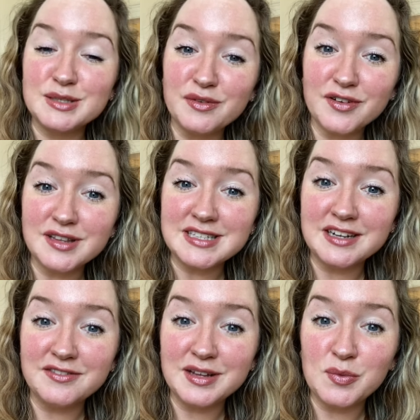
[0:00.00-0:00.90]
we've got this
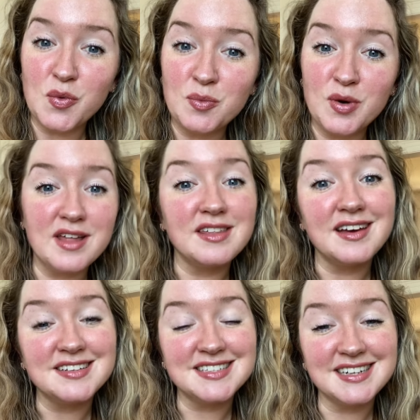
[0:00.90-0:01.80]
lovely warm
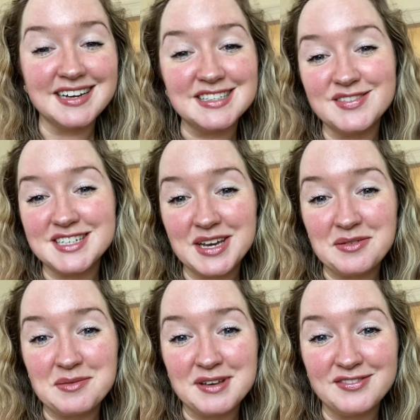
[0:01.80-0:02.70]
weather, today's video
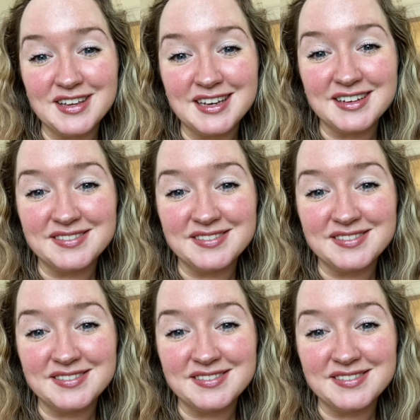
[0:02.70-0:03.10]
will be for you.